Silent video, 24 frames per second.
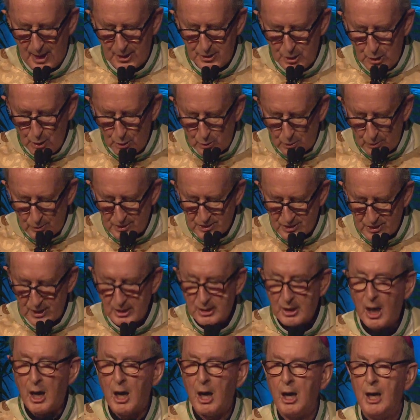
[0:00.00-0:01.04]
A
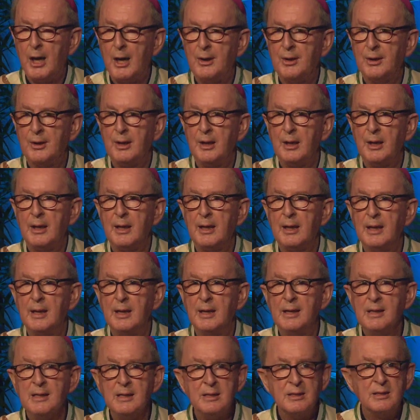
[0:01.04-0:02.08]
Eucharistic heart
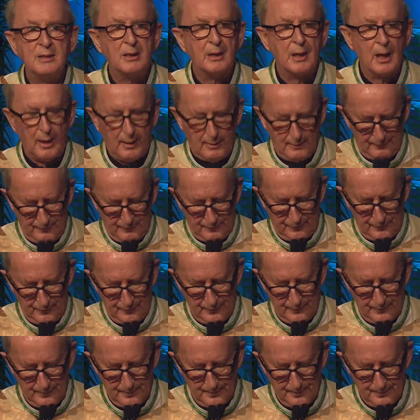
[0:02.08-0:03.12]
is love,
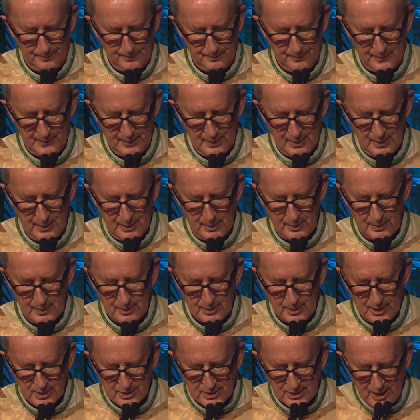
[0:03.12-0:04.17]

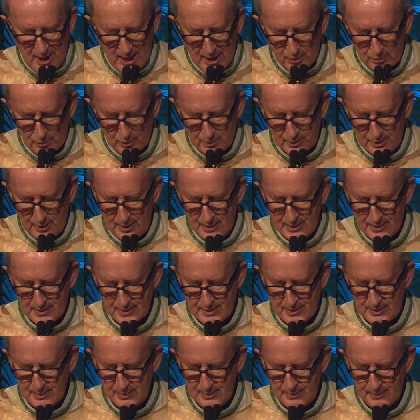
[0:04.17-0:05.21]
the
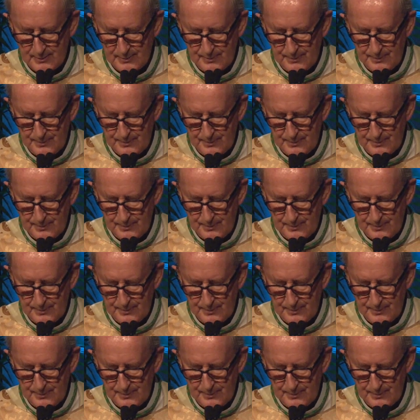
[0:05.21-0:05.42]
sacredness.